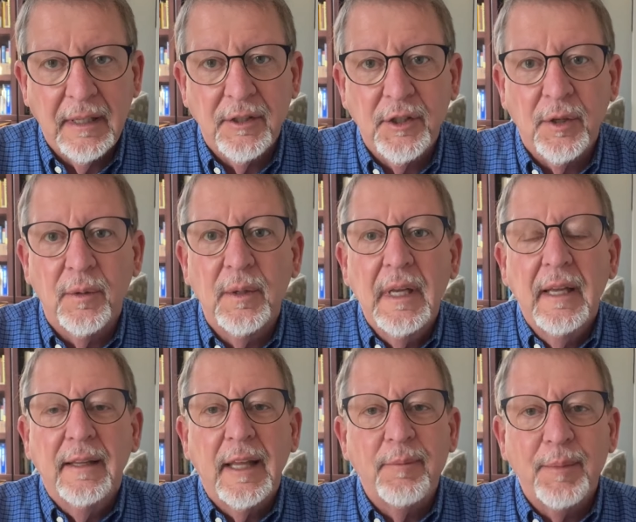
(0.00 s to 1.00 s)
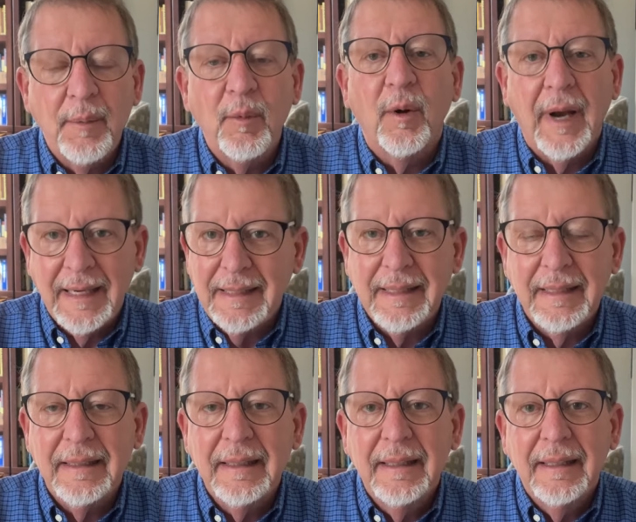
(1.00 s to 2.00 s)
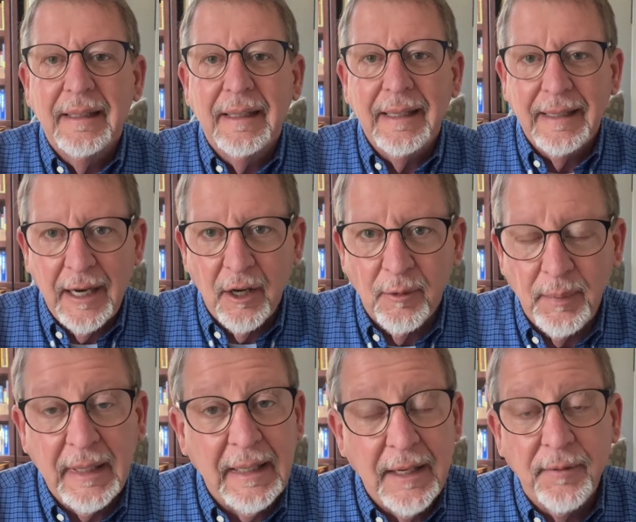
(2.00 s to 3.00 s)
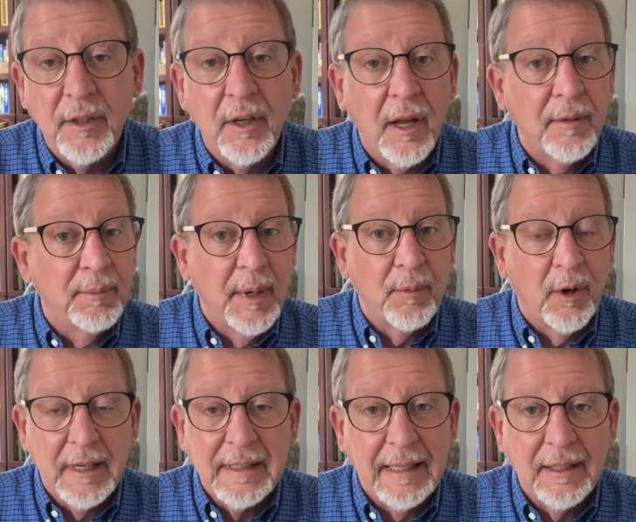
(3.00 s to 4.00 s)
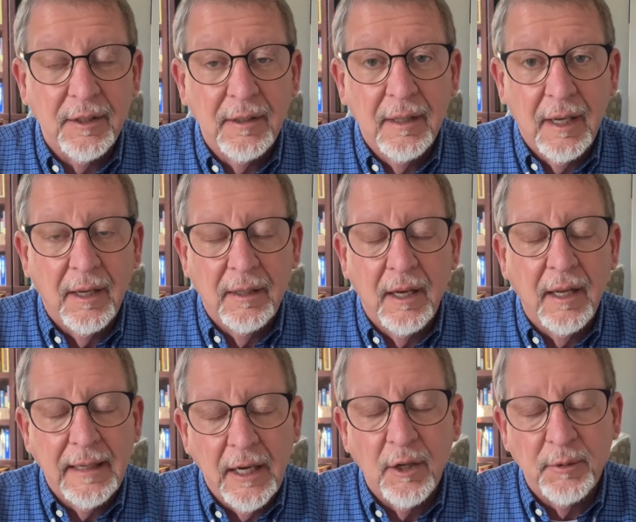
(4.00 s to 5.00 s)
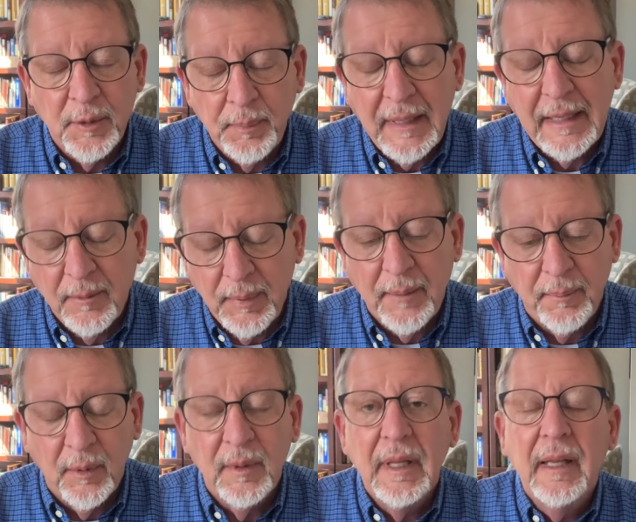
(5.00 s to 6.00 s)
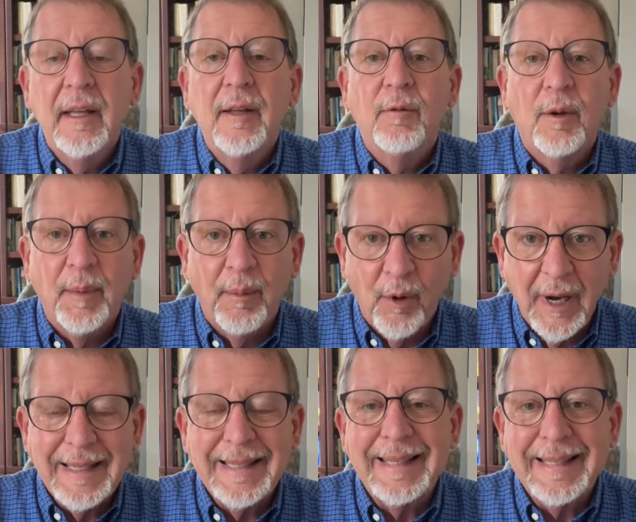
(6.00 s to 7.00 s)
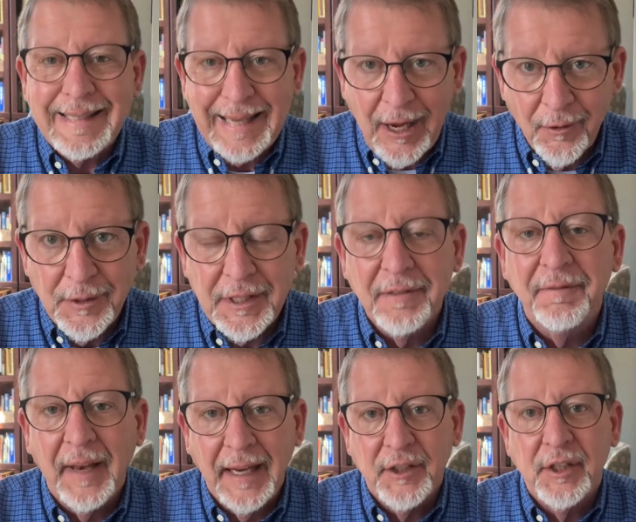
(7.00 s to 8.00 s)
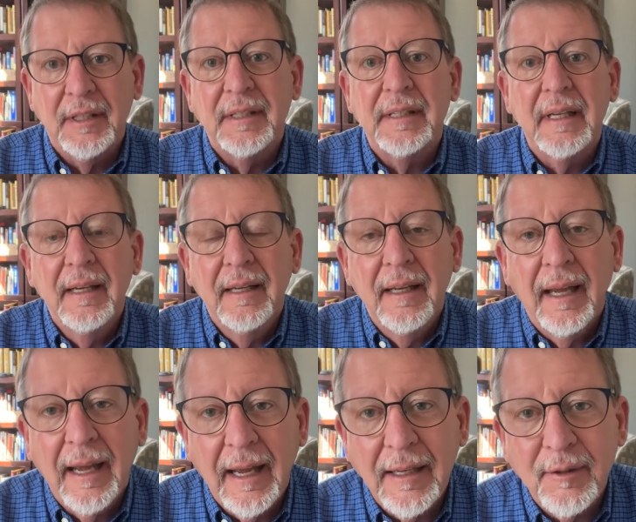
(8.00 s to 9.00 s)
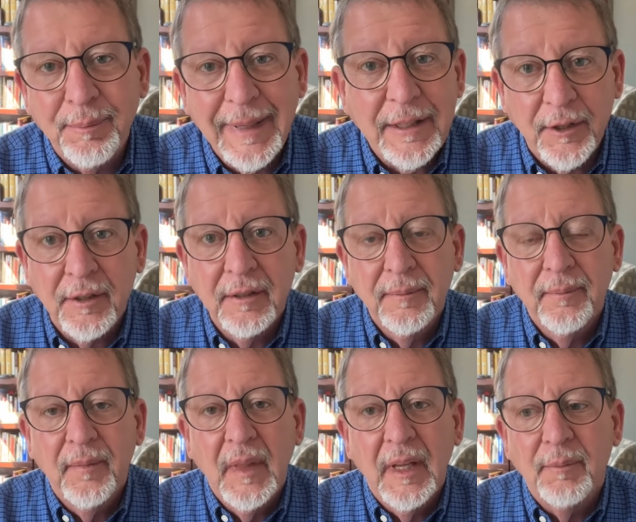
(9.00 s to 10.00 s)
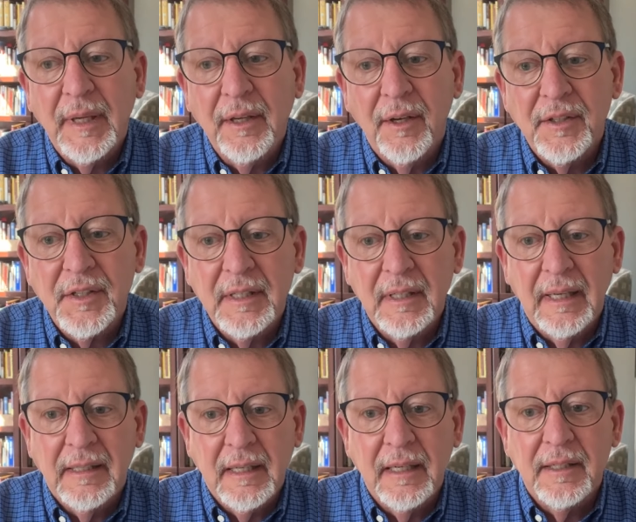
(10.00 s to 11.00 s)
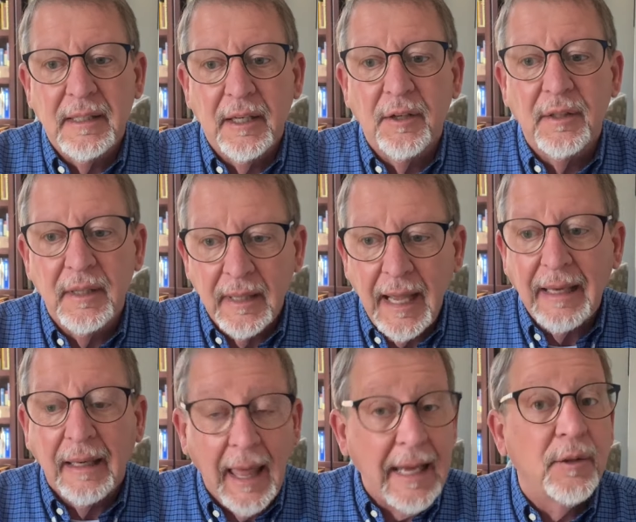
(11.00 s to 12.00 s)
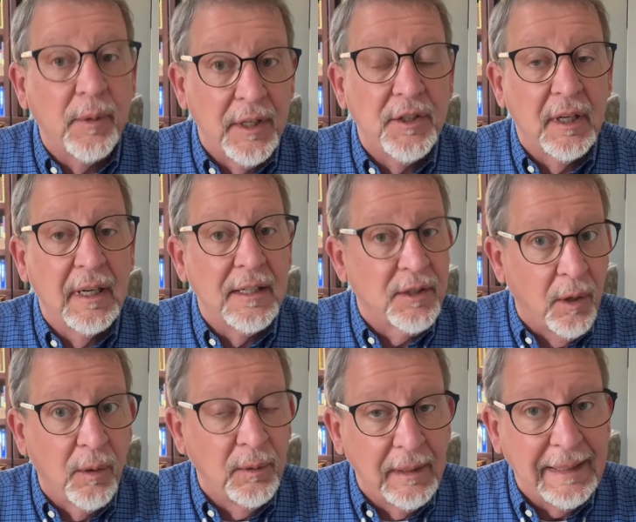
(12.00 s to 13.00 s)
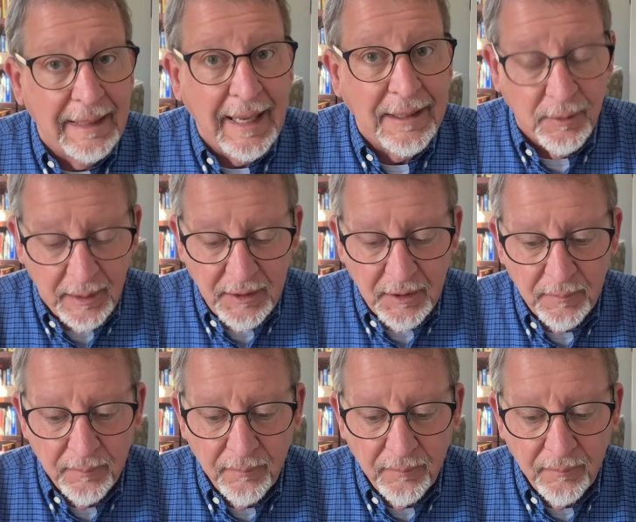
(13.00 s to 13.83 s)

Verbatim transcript: And so they memorize it in Arabic. Even non-memorizing, uh, non-Arab speaking people will memorize the sounds, inflections, and meter because it's considered that language is a holy language.